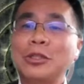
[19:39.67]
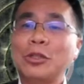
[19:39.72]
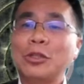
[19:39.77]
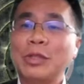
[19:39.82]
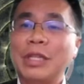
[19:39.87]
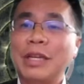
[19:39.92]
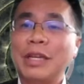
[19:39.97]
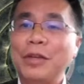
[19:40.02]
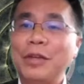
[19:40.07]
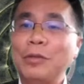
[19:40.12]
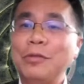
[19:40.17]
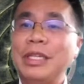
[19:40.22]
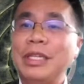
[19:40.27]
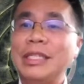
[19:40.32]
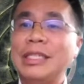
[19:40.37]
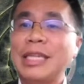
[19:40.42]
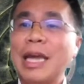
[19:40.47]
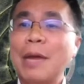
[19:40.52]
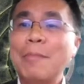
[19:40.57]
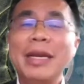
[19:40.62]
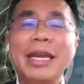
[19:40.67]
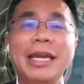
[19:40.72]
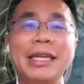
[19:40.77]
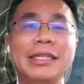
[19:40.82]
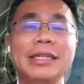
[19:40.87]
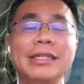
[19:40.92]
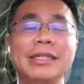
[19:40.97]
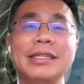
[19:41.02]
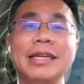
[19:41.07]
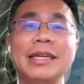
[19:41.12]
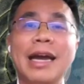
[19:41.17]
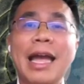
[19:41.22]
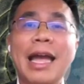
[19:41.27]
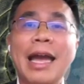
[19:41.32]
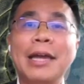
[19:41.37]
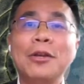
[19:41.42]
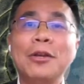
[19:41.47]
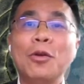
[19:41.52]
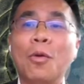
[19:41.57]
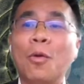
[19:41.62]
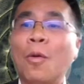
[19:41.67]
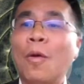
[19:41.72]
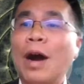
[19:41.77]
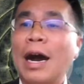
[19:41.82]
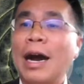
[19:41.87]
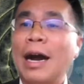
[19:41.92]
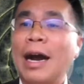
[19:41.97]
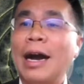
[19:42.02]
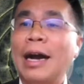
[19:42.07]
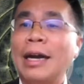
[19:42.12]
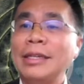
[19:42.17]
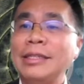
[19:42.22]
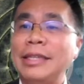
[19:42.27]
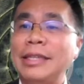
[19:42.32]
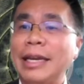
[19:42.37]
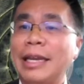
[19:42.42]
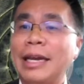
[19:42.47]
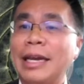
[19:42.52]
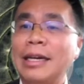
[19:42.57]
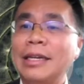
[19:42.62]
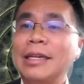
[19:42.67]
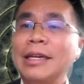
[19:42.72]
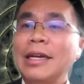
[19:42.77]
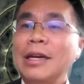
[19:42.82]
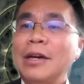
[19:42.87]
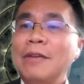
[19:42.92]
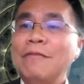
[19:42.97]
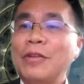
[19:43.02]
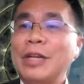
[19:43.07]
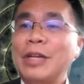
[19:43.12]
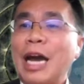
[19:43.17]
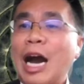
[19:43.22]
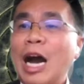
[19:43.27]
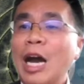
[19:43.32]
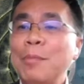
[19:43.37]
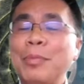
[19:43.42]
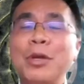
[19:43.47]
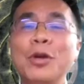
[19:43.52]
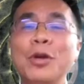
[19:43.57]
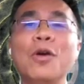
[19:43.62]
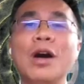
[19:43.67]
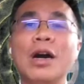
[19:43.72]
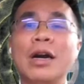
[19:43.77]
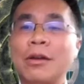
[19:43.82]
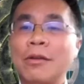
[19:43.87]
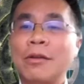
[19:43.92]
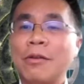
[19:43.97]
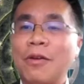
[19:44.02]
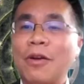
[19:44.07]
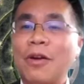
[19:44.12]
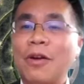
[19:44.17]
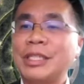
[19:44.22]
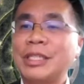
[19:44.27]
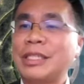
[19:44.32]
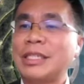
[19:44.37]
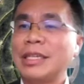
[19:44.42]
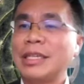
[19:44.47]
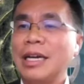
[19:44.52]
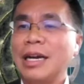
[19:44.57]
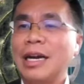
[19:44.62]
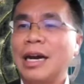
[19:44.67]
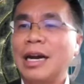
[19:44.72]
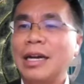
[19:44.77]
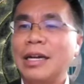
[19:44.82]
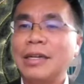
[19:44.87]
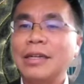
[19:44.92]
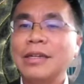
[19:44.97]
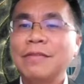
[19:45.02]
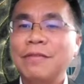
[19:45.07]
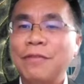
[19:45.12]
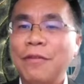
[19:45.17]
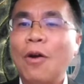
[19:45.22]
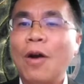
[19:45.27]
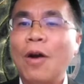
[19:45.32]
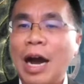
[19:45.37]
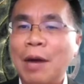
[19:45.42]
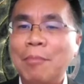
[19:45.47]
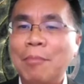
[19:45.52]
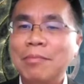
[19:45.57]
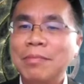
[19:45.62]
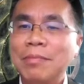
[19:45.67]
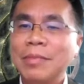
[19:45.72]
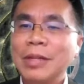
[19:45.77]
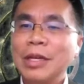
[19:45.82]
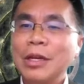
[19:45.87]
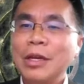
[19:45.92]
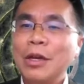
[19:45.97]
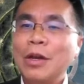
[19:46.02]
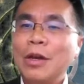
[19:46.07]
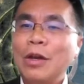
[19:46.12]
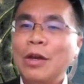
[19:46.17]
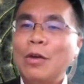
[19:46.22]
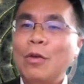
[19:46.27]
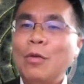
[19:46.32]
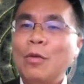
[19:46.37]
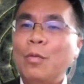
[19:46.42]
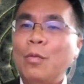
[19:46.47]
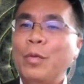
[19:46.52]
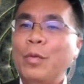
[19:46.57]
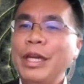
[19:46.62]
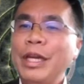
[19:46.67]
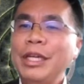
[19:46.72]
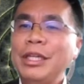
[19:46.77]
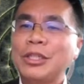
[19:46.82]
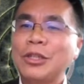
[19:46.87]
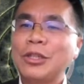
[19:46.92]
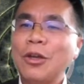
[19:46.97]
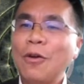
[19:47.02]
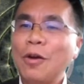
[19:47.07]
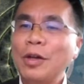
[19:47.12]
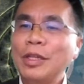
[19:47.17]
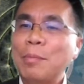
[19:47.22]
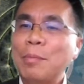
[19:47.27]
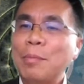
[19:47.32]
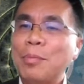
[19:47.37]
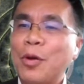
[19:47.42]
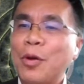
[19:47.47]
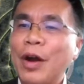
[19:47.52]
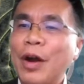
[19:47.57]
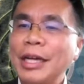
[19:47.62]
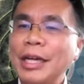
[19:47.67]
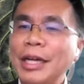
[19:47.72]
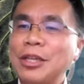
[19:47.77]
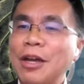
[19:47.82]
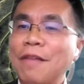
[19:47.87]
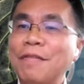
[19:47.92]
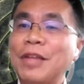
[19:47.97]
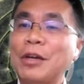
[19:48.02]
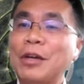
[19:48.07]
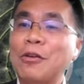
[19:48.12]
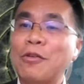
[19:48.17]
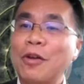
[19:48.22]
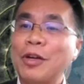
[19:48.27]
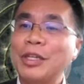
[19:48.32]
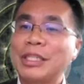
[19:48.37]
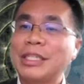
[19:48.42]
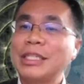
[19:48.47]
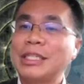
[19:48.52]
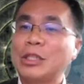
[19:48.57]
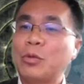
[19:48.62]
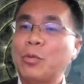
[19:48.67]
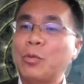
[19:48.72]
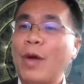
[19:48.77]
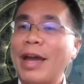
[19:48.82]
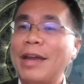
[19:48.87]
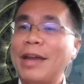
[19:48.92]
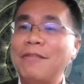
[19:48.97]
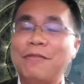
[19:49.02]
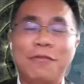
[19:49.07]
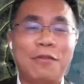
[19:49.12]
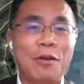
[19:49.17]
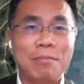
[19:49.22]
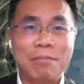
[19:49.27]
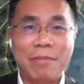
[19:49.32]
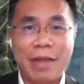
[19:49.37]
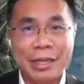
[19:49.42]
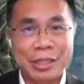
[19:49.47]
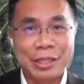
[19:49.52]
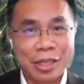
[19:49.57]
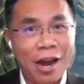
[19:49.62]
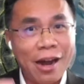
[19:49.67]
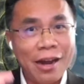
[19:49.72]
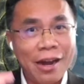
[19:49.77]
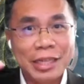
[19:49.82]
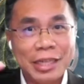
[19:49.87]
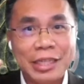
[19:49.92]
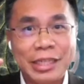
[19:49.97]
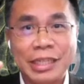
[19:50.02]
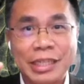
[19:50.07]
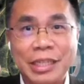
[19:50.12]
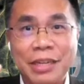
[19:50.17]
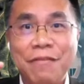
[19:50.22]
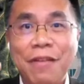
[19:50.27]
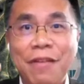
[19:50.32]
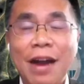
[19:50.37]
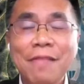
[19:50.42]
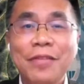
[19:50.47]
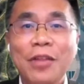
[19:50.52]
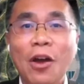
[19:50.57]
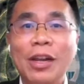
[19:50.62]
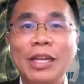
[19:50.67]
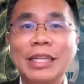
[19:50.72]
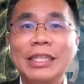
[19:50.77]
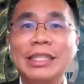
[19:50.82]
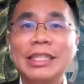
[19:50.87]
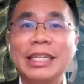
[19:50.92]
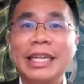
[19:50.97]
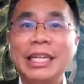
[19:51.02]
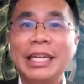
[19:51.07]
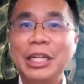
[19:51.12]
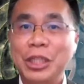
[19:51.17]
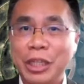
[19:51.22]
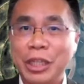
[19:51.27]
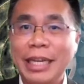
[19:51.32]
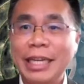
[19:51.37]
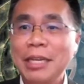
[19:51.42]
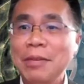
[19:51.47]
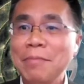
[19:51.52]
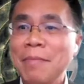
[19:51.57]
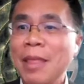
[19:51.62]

TotalView disseminated the NOI data for the IPO across for ARM. We saw the price of the crosses went from as high as $65 initially